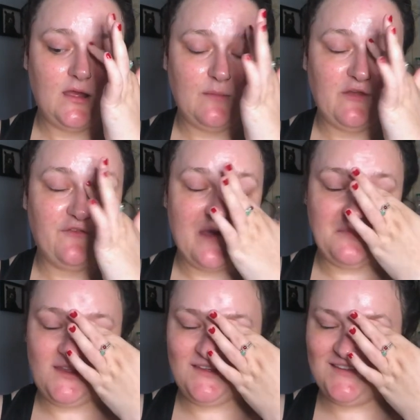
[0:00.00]
and my
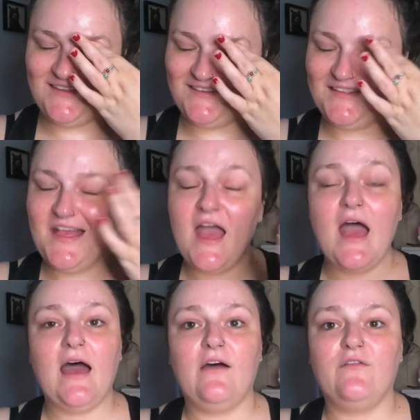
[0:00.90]
family
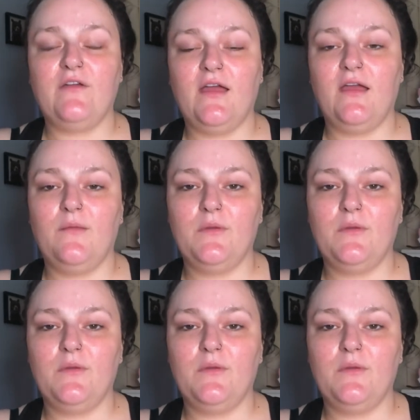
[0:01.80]
have uh,